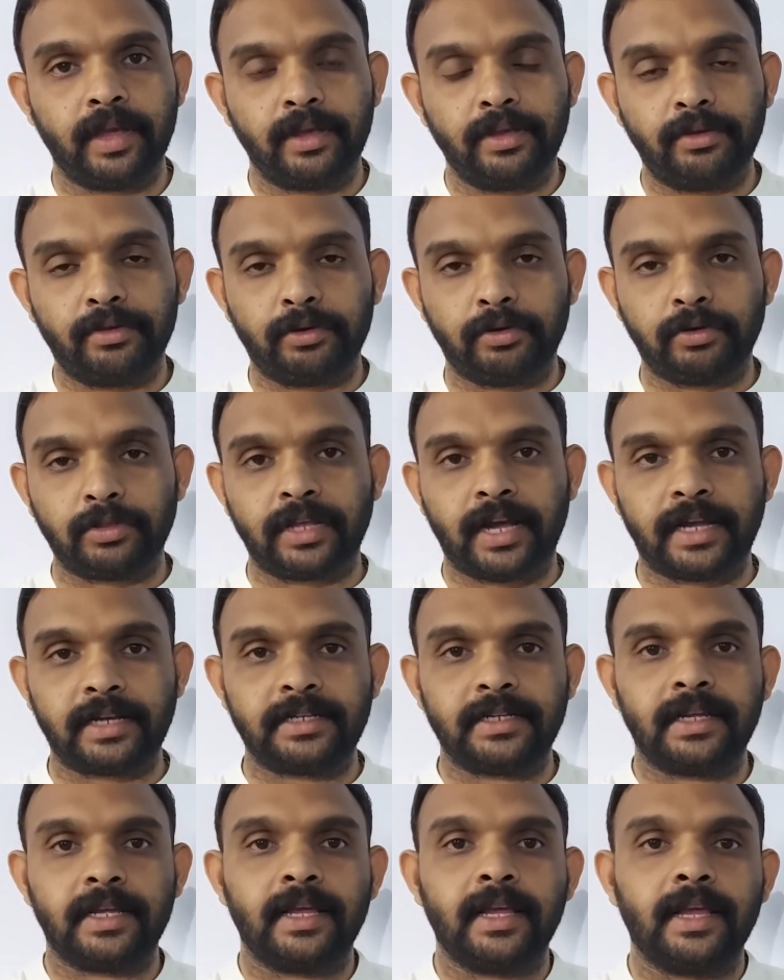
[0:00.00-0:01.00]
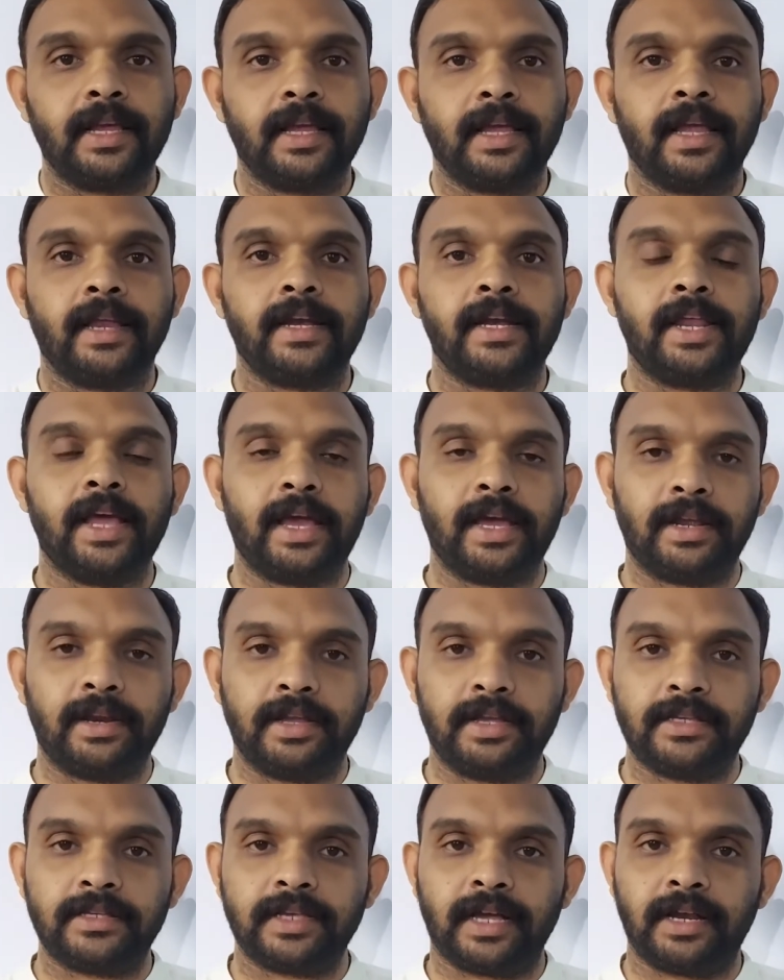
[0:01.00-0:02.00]
You know that in
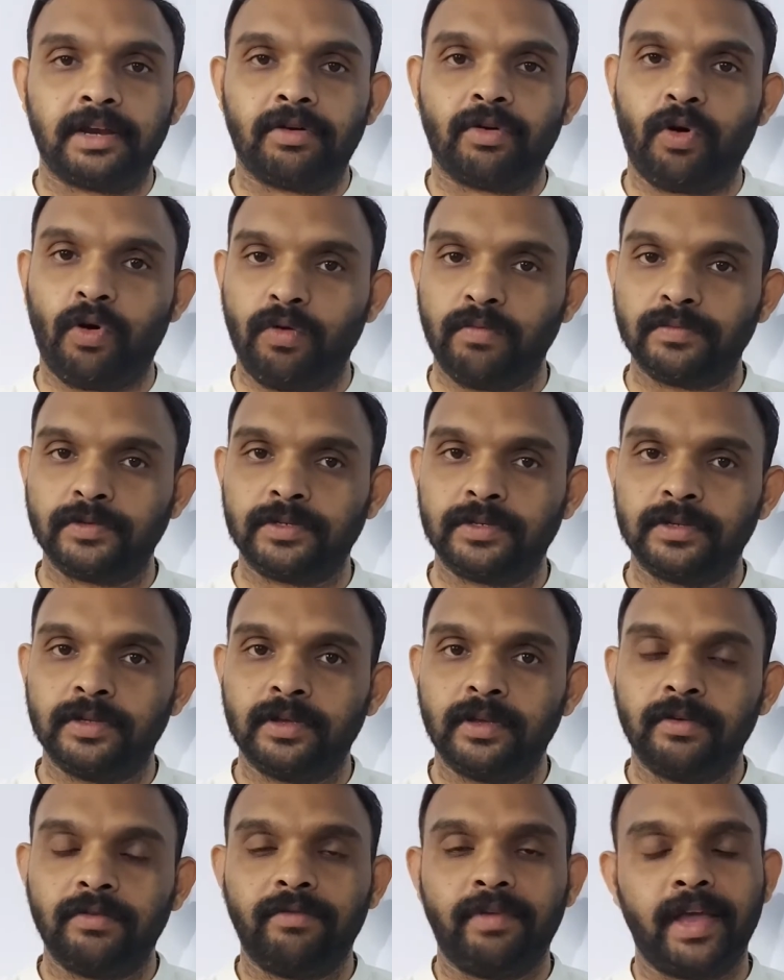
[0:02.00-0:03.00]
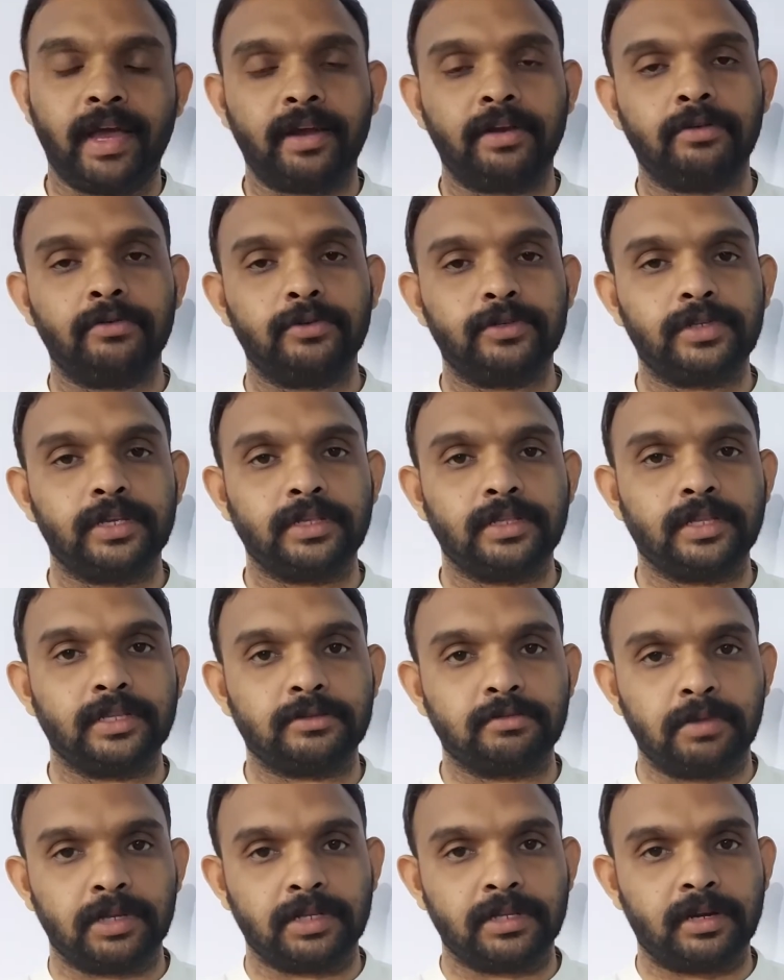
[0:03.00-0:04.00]
dairies and homes, we are using
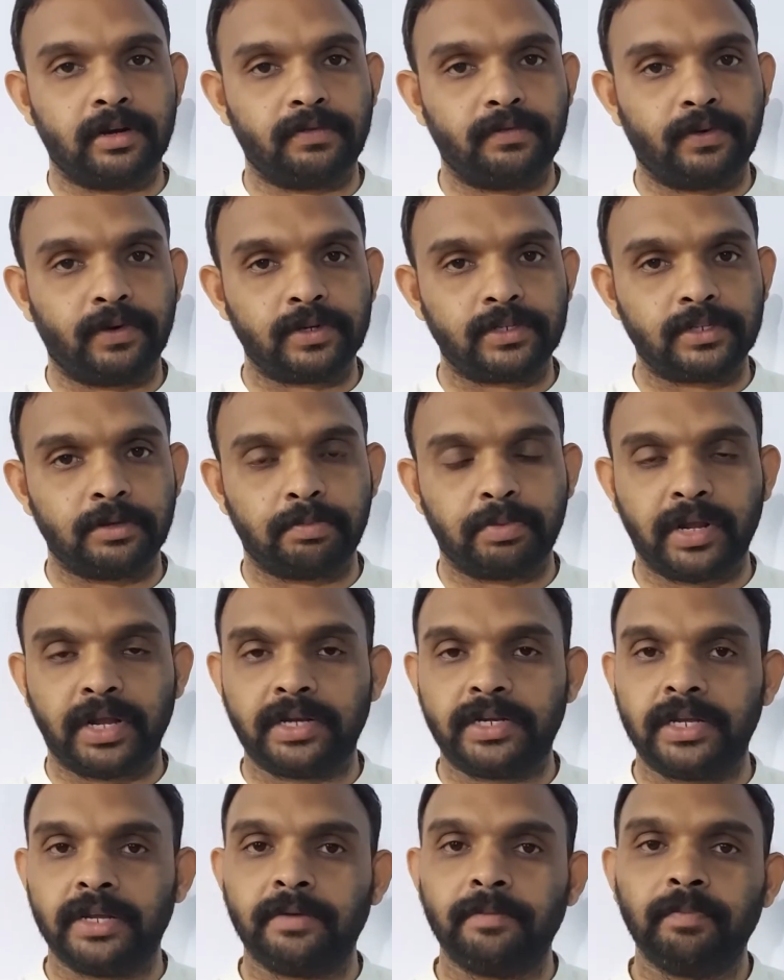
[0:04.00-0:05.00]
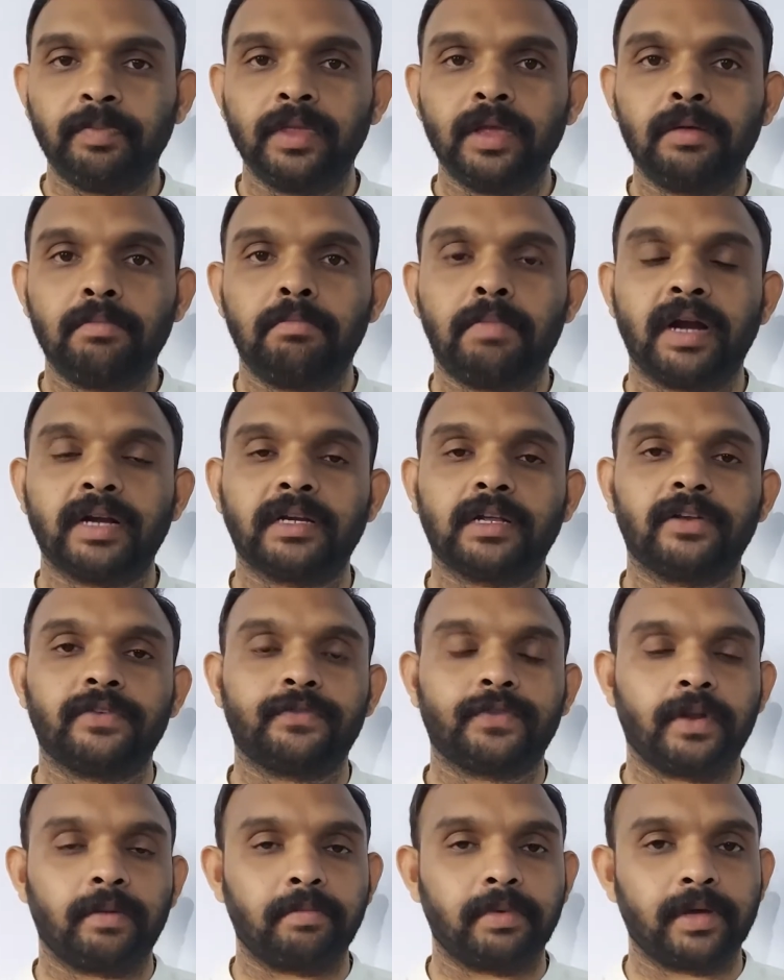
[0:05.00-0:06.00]
this method for separating butter
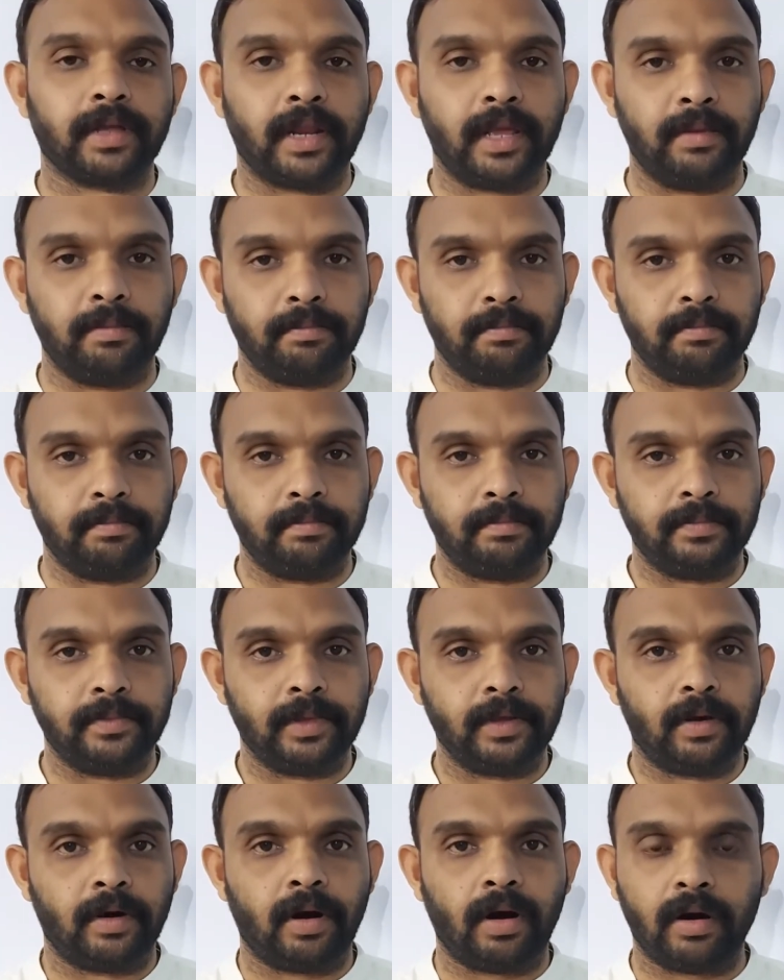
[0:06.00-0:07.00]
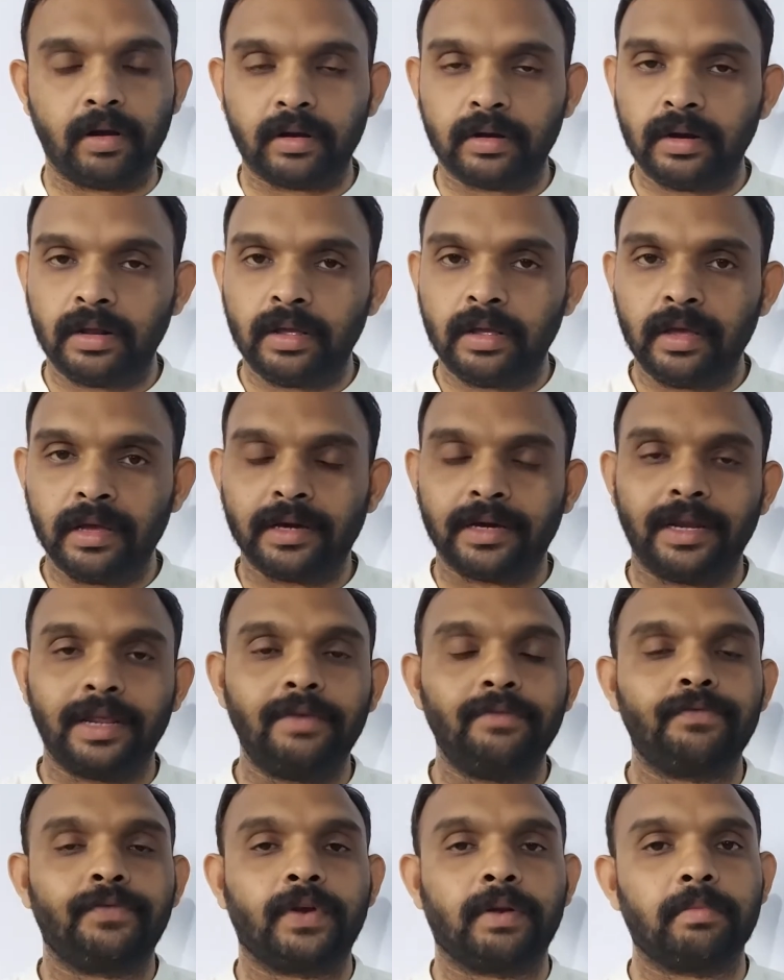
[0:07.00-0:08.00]
from cream or
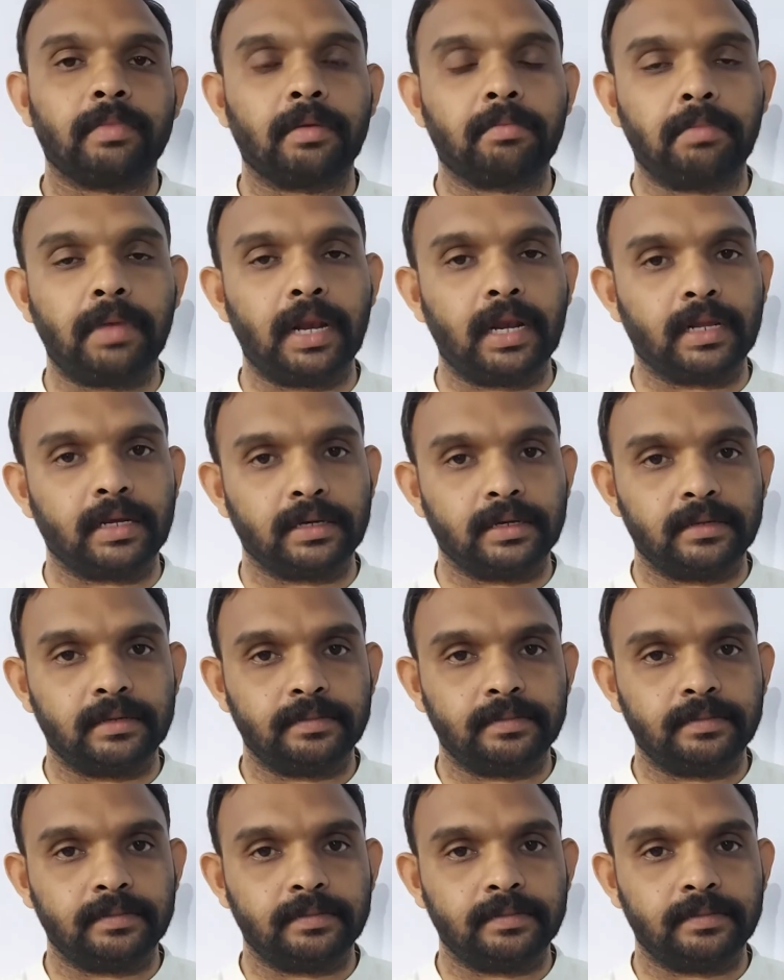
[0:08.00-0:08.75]
cream from the milk.